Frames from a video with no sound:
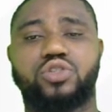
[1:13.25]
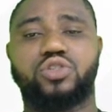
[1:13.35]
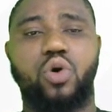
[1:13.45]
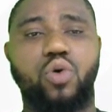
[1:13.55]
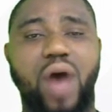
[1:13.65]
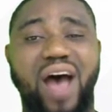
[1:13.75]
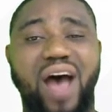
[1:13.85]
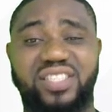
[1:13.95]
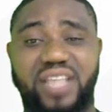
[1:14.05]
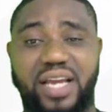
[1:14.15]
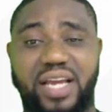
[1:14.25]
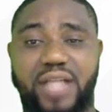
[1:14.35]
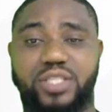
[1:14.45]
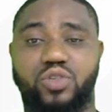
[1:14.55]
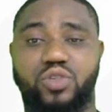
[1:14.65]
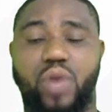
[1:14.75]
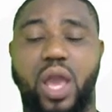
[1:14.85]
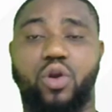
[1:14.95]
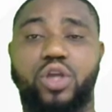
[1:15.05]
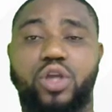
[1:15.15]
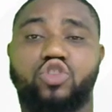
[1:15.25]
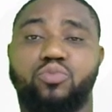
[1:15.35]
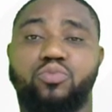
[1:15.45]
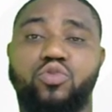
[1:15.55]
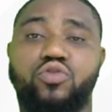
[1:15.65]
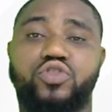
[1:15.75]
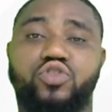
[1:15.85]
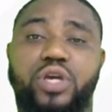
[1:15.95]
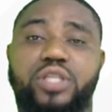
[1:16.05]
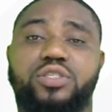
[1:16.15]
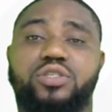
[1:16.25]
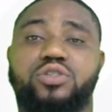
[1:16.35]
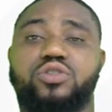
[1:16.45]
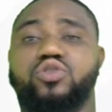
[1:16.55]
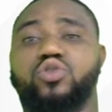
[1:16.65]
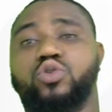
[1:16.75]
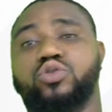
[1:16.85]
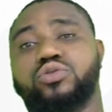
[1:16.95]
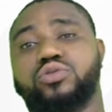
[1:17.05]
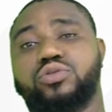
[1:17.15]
So having said that, we are going to move straight to